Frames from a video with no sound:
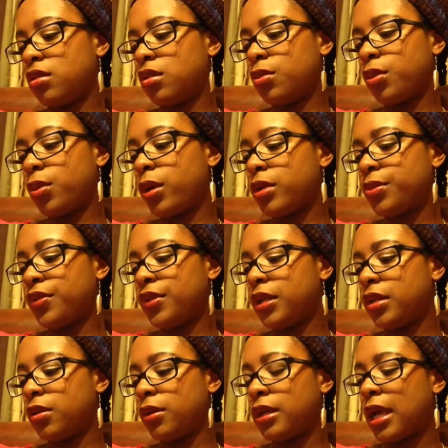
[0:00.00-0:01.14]
superwash
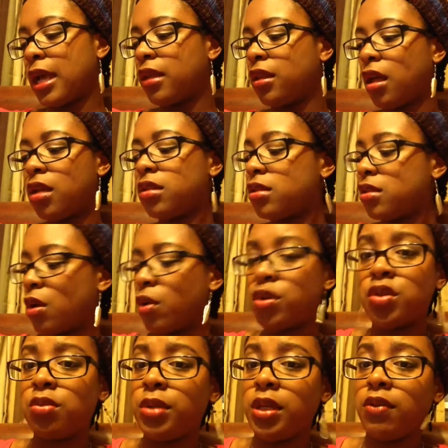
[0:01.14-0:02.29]
merino and nylon, so it
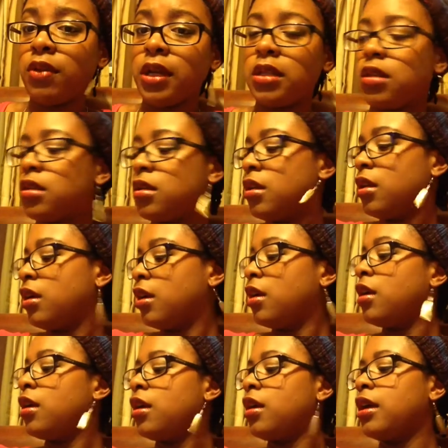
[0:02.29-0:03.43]
should be great.
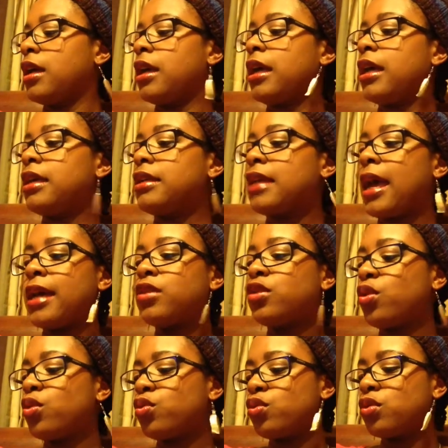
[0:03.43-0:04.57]
And I
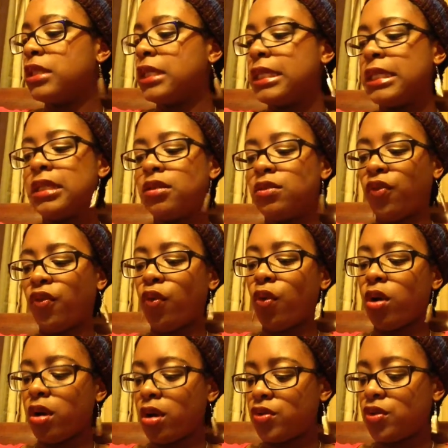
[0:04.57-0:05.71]
don't need
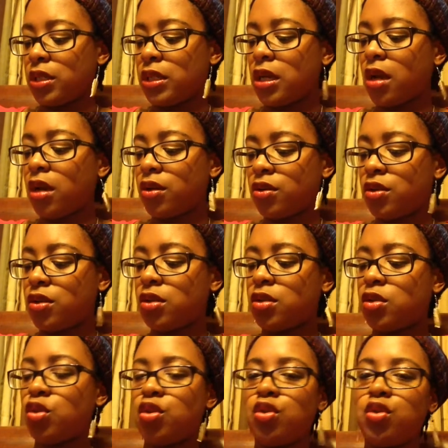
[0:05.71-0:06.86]
400 yards
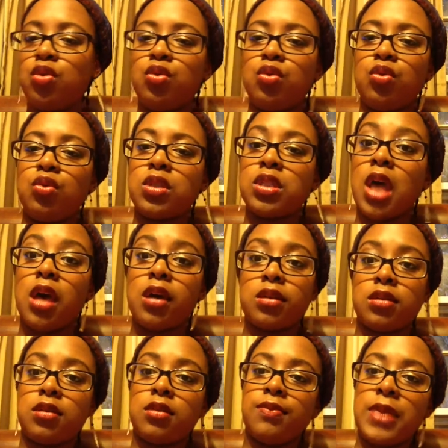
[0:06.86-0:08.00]
to do
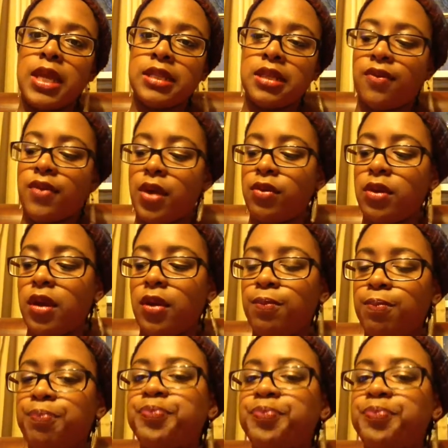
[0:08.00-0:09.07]
socks, as I found out.